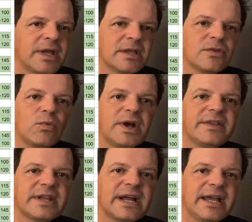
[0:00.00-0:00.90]
And the way
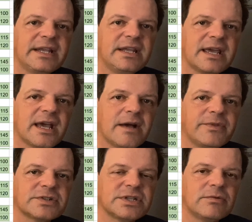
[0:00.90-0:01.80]
that I handicap,
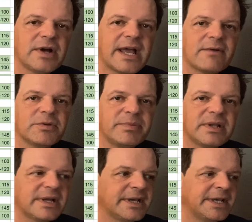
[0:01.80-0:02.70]
there's no way I would
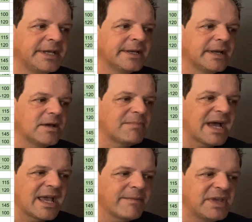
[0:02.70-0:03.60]
play
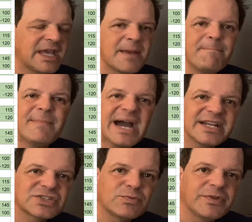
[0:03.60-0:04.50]
Miami at
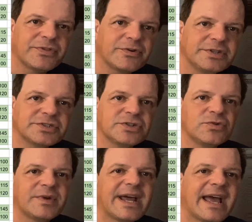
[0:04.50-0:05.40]
minus 132
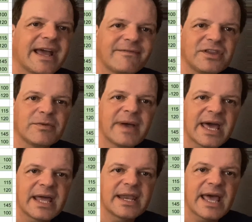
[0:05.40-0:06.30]
when I have them
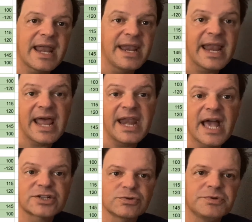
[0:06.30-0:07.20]
at an
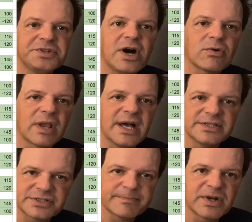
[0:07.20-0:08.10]
actual dog
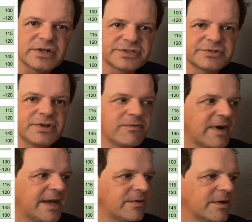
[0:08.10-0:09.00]
lines, because there's no
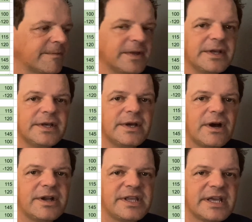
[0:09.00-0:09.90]
value there.
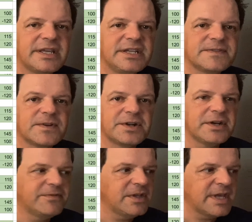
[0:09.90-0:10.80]
All right, Yankees,
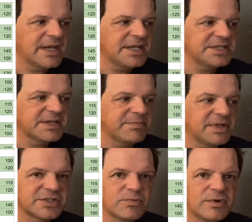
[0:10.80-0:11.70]
Philadelphia. Yankees at
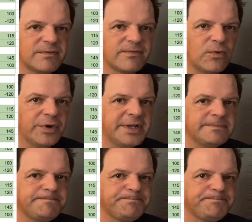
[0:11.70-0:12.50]
plus 140.